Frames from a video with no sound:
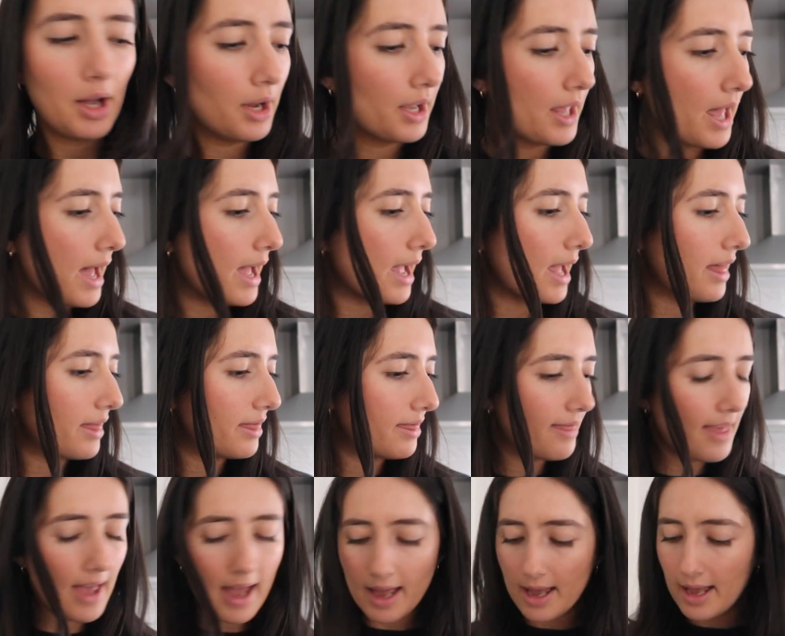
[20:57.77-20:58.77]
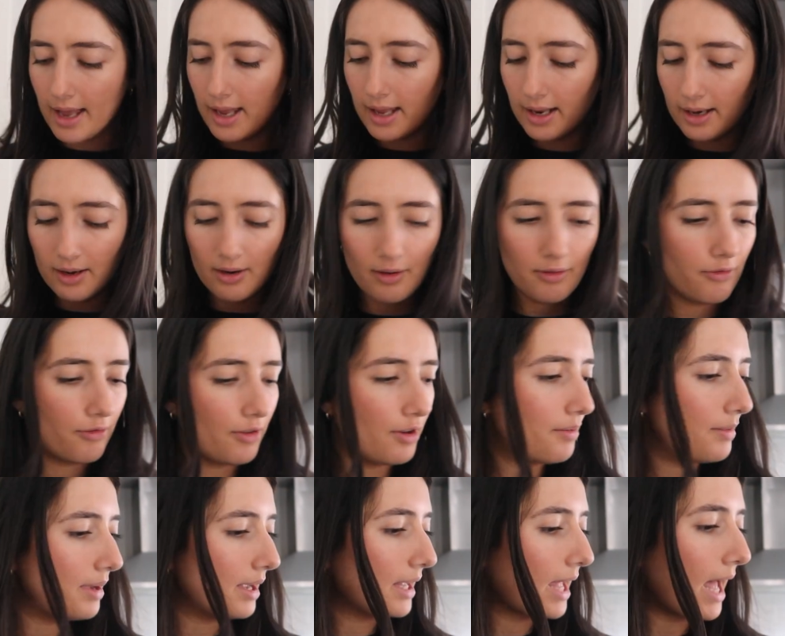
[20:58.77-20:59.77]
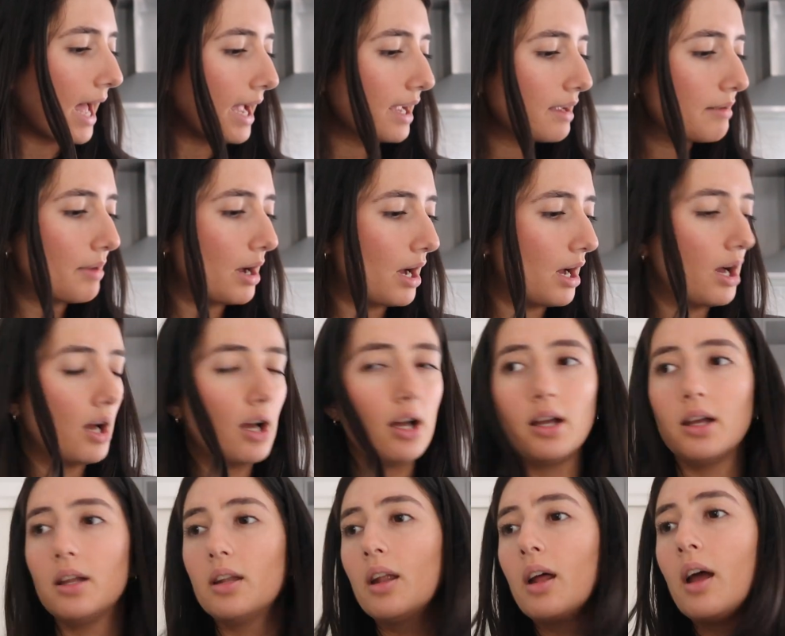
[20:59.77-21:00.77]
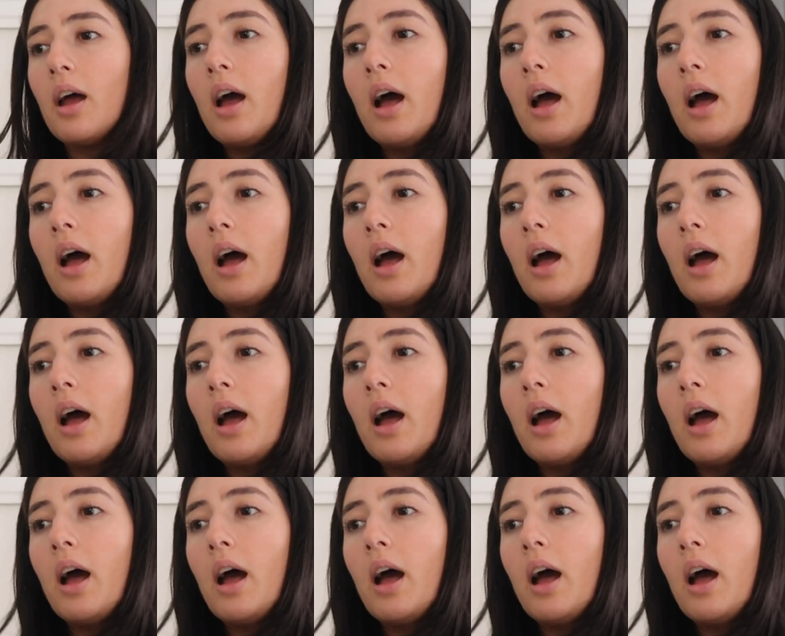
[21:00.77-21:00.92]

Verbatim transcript: okay, and then from Kmart,